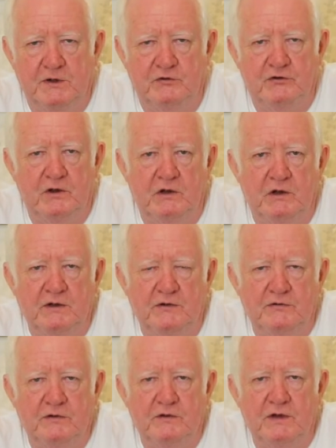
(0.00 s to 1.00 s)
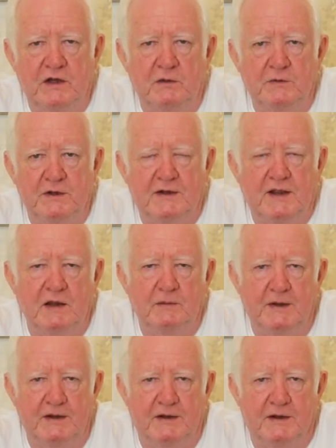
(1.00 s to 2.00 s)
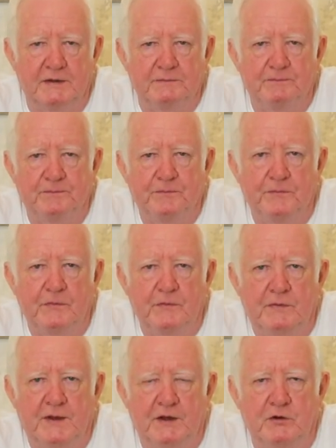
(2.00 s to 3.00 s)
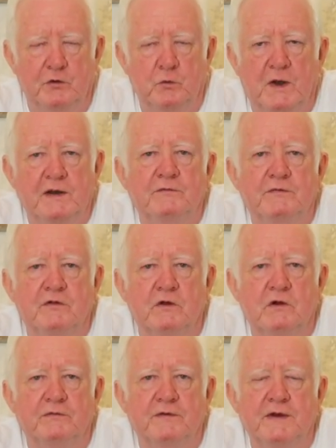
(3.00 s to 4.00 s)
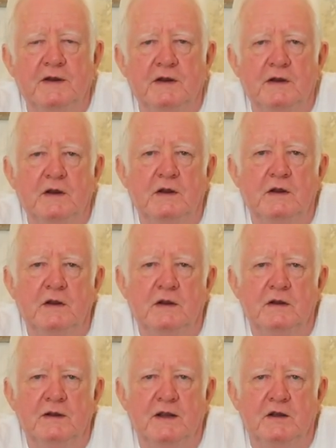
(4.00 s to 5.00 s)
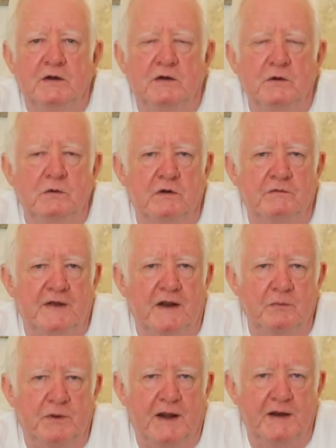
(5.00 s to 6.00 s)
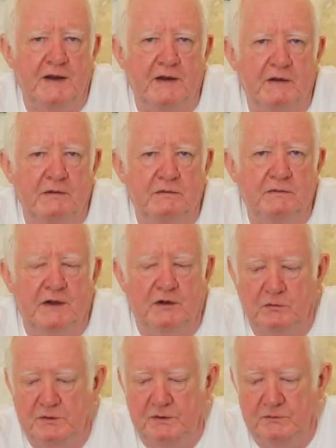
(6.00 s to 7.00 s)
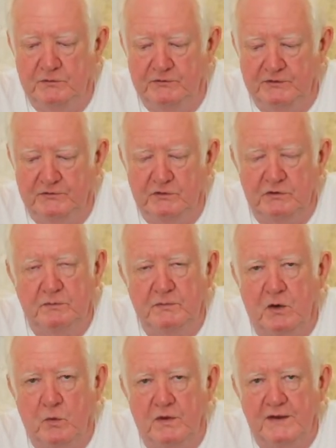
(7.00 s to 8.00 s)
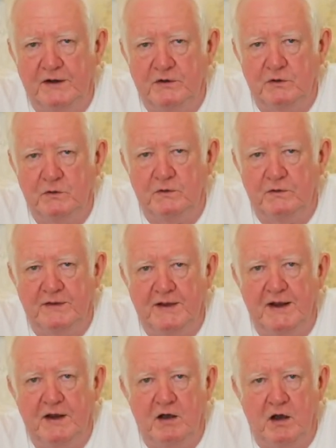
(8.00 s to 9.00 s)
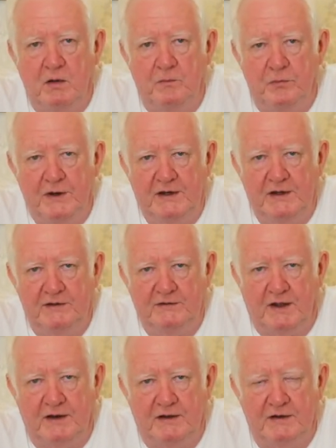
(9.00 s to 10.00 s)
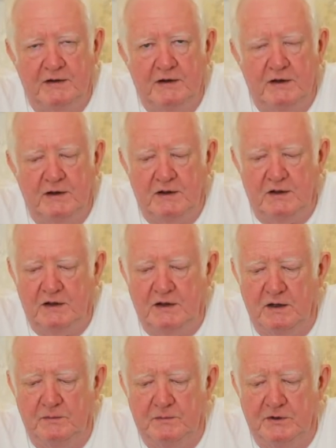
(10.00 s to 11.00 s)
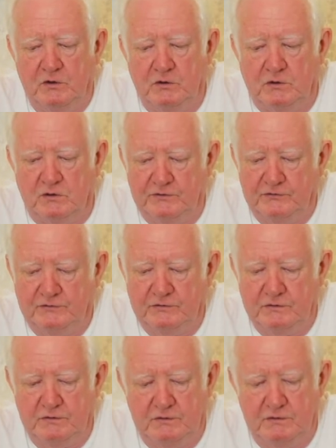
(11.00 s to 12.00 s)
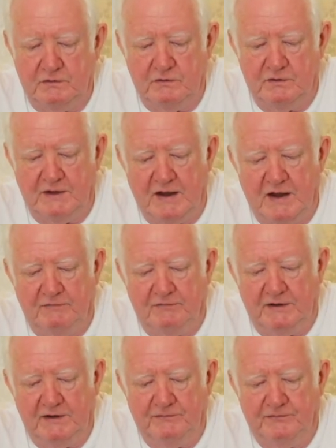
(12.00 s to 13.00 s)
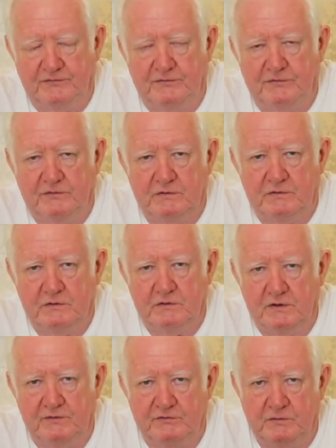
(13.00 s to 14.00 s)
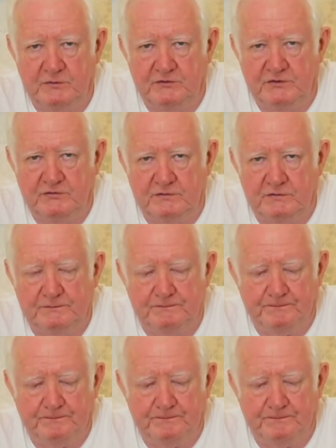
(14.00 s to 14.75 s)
a journalist, they could be a cake maker, they could do wedding photography, they could do event planning, they could be a musician. Doesn't matter what they do, they are brilliant at it because they have the gifts of the magician.